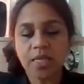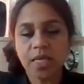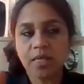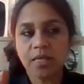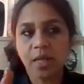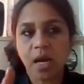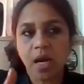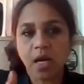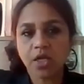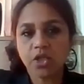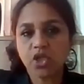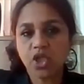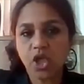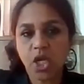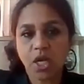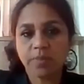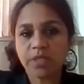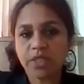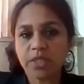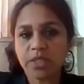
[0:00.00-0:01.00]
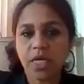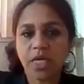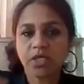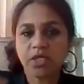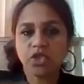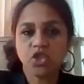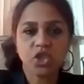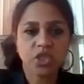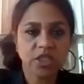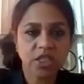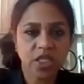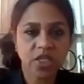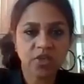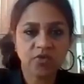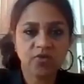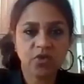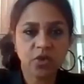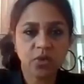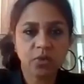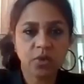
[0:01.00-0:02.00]
our job is not to just
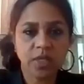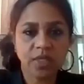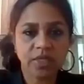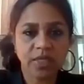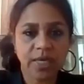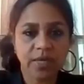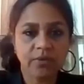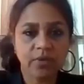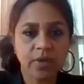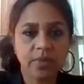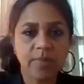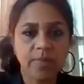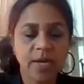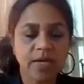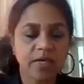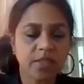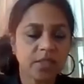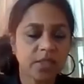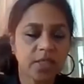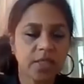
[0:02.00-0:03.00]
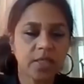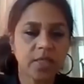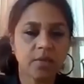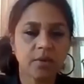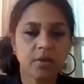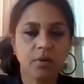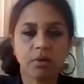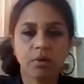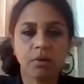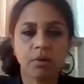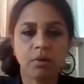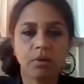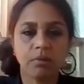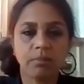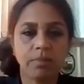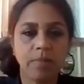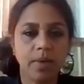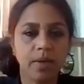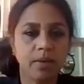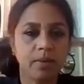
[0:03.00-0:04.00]
give you a thyroid medicine or
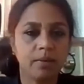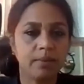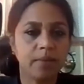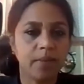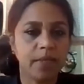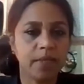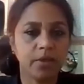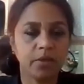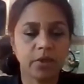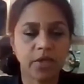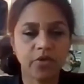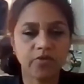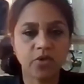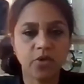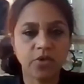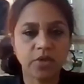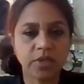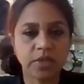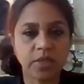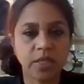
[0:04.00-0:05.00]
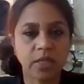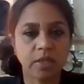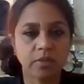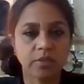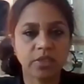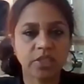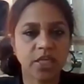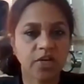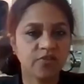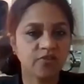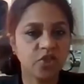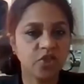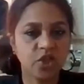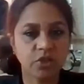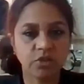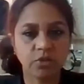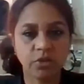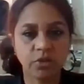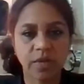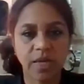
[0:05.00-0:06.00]
give you stuff
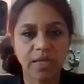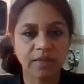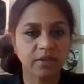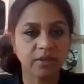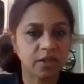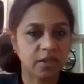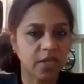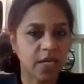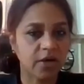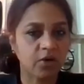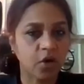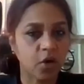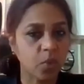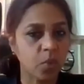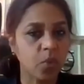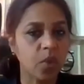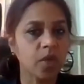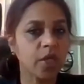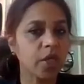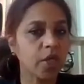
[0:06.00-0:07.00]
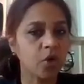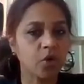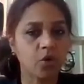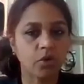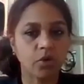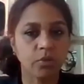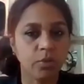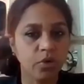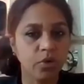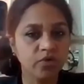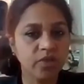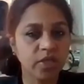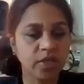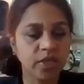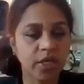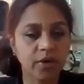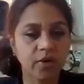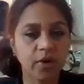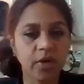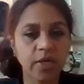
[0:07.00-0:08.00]
to get the thyroid working or remove the
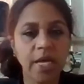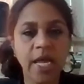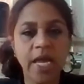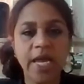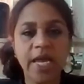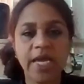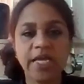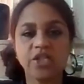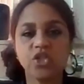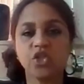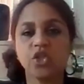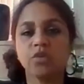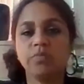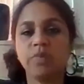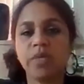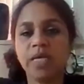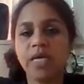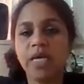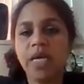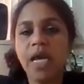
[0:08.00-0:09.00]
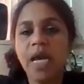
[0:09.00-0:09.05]
thyroid. It should be,